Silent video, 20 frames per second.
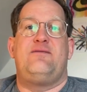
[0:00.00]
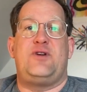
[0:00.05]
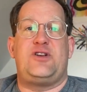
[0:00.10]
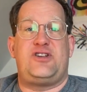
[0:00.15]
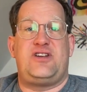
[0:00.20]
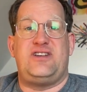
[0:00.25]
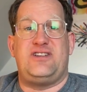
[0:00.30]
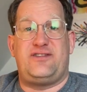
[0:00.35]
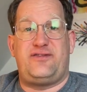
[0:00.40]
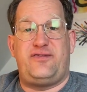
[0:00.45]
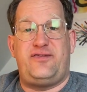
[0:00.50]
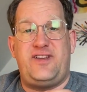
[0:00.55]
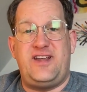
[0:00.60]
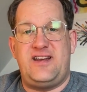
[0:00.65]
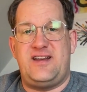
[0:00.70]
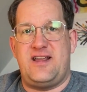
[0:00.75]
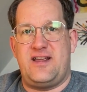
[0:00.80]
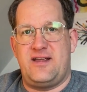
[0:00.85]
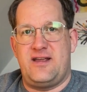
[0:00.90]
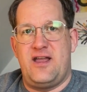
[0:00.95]
which he's
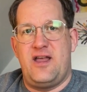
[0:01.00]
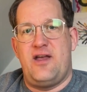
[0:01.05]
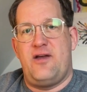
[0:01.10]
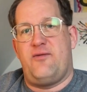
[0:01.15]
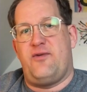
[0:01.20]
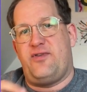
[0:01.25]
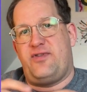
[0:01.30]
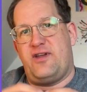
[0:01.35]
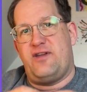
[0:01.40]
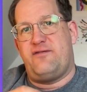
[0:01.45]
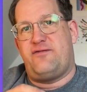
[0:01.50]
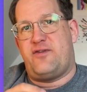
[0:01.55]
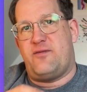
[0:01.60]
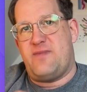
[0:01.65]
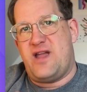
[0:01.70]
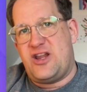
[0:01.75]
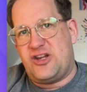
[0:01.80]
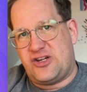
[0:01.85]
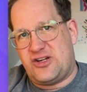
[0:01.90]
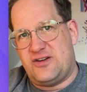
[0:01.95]
feeding with
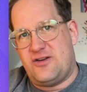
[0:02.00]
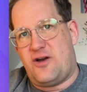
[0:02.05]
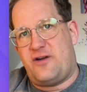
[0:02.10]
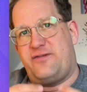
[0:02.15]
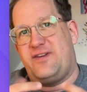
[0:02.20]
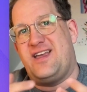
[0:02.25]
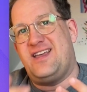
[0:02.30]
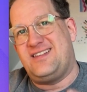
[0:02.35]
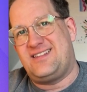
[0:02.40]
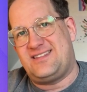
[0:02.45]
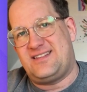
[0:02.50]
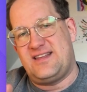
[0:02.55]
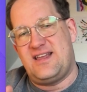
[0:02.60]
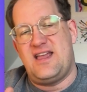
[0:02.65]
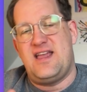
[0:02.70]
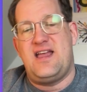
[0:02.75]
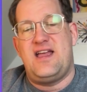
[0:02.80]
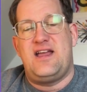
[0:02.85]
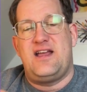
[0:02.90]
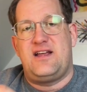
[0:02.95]
information of his
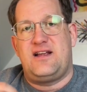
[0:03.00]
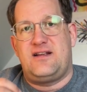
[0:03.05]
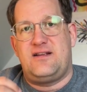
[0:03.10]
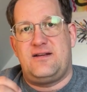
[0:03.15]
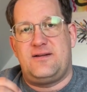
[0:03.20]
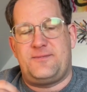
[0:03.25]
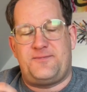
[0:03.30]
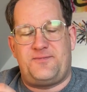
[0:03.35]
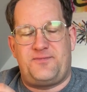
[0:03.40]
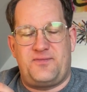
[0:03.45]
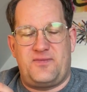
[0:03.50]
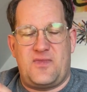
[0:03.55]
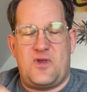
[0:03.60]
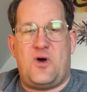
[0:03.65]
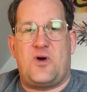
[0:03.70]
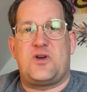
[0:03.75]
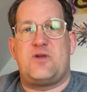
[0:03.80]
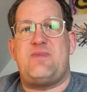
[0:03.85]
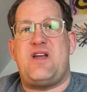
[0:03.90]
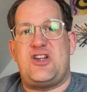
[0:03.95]

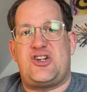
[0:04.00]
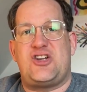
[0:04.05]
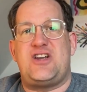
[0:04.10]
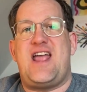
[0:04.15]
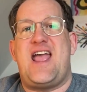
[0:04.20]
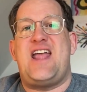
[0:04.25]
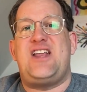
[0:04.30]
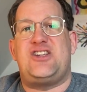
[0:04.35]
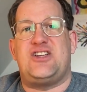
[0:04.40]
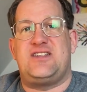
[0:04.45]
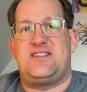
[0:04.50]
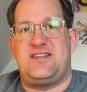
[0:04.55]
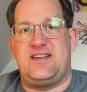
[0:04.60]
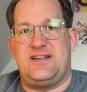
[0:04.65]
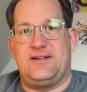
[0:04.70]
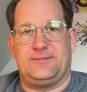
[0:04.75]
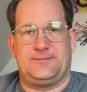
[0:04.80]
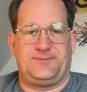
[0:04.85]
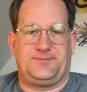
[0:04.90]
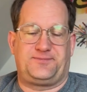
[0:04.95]
automation
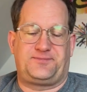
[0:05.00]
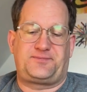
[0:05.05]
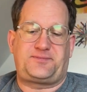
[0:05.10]
agency.